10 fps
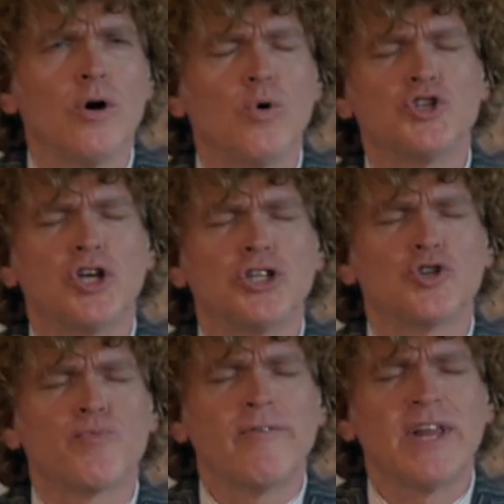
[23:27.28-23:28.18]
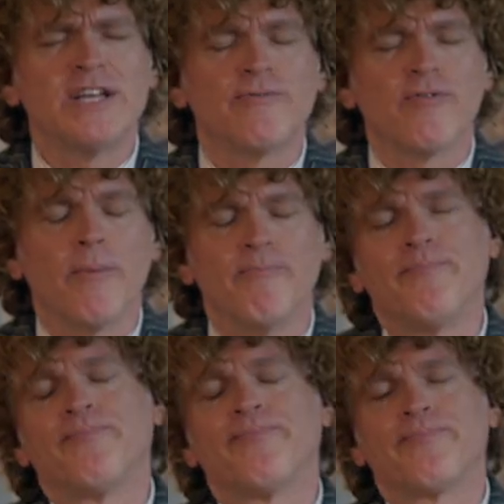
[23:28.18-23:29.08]
where'd you get this revelation from
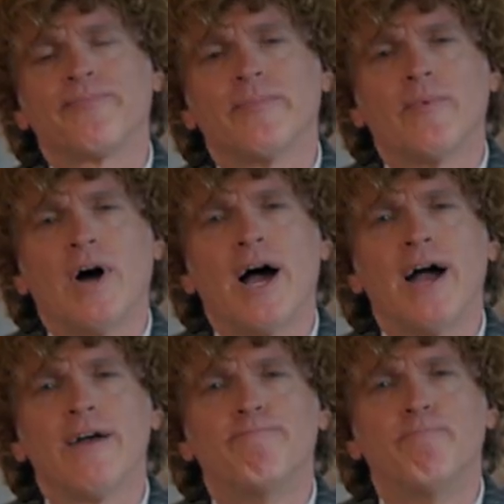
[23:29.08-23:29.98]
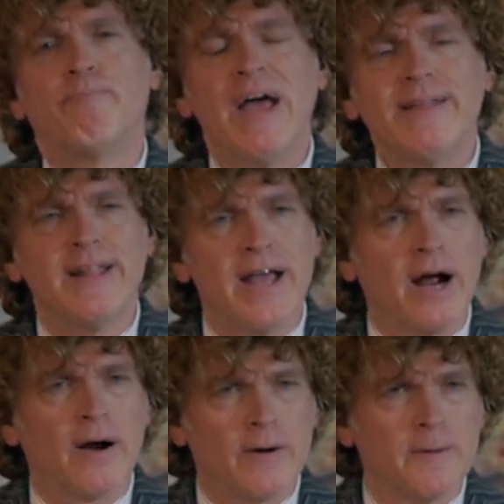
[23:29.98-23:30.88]
I've been
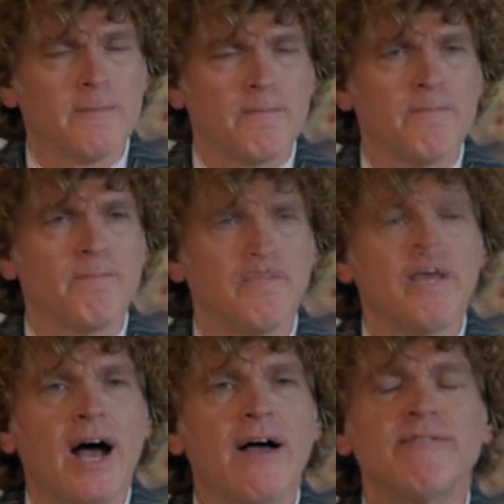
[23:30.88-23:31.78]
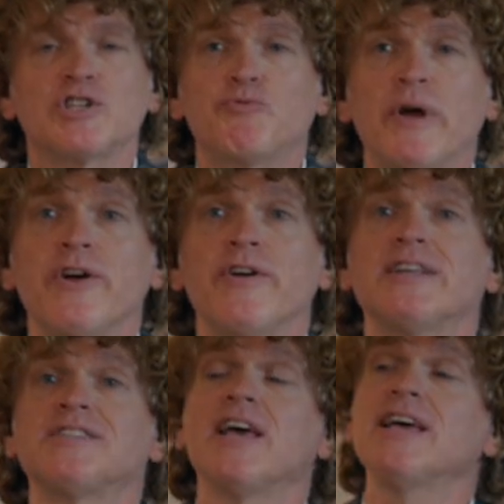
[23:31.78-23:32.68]
there I've
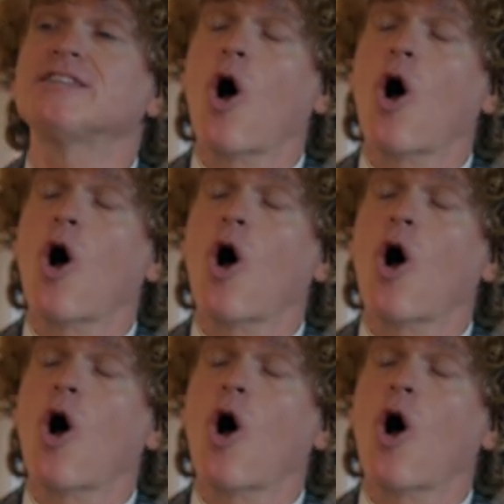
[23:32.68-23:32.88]
experienced his